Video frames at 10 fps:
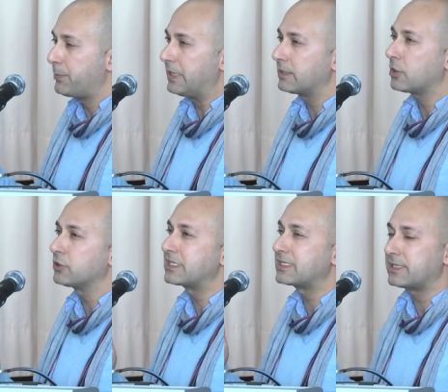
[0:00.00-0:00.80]
built
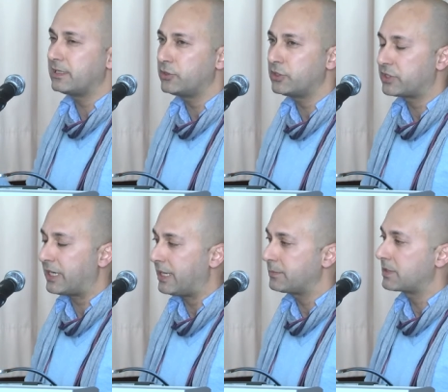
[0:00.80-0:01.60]
on
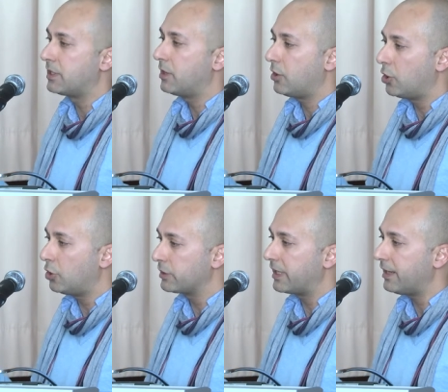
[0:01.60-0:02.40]
stereotypes
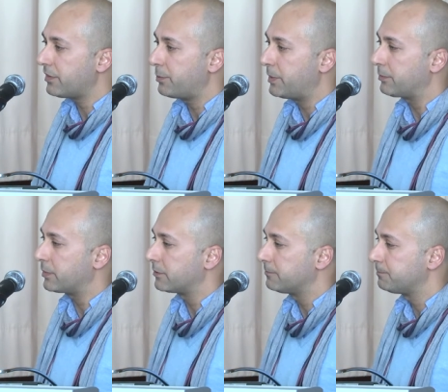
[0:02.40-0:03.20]
on other
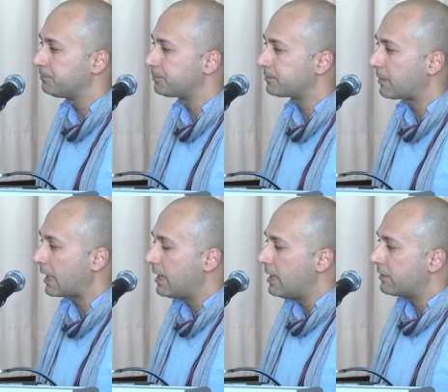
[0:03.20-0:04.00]
people.
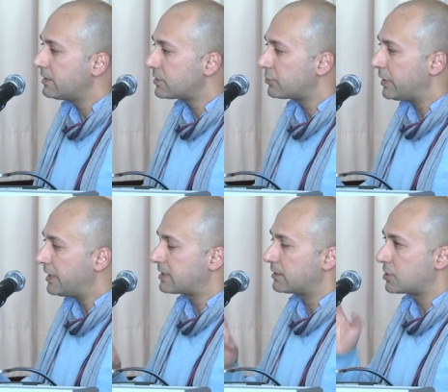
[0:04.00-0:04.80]
This
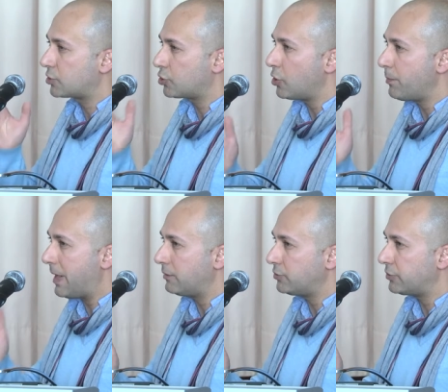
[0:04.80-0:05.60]
creates strong
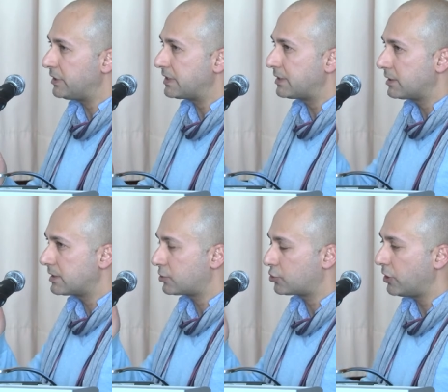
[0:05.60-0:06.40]
boundaries,
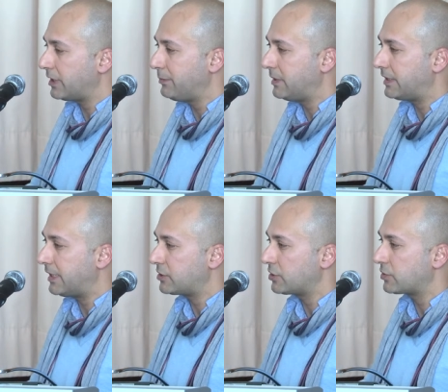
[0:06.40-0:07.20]
strong
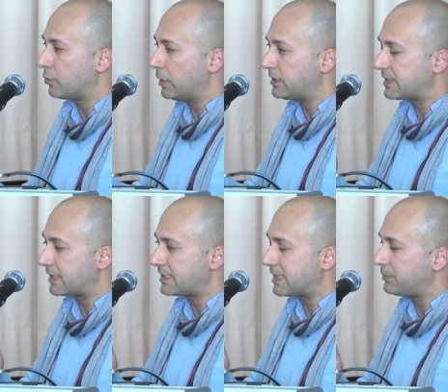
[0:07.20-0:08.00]
limitations of what is
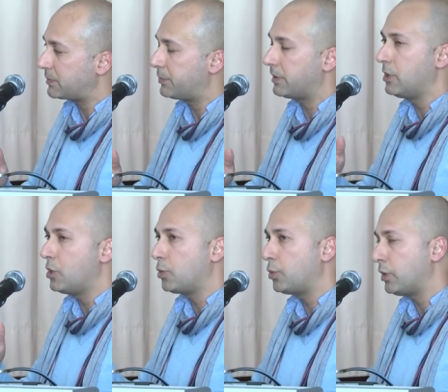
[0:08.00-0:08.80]
acceptable,
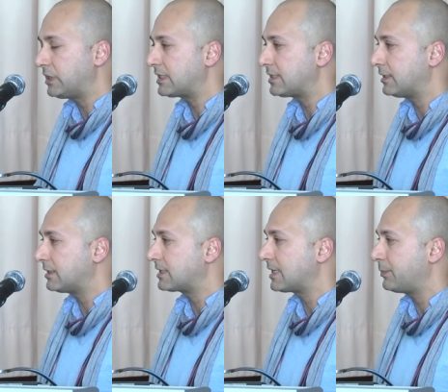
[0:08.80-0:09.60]
what is
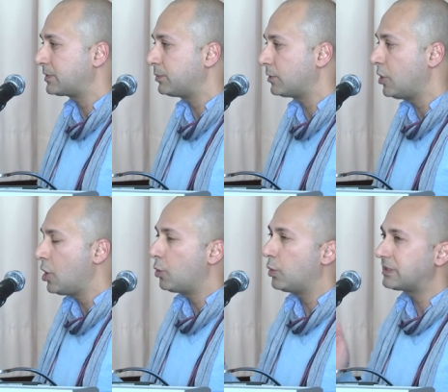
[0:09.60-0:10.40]
not acceptable,
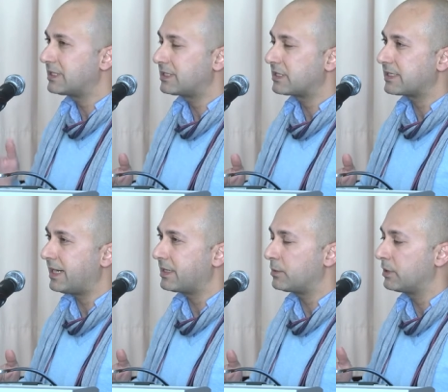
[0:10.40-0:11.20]
what is
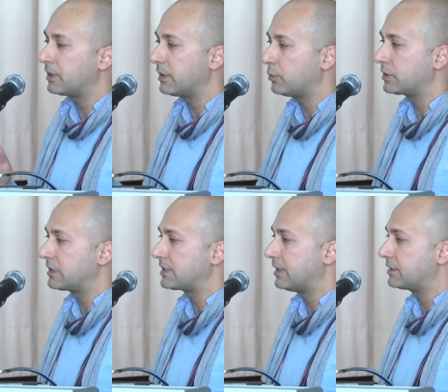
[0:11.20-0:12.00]
desirable, and what
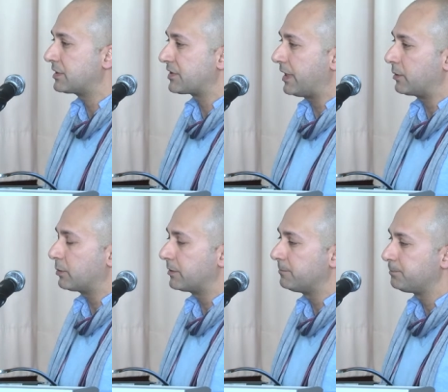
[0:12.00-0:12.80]
is not desirable.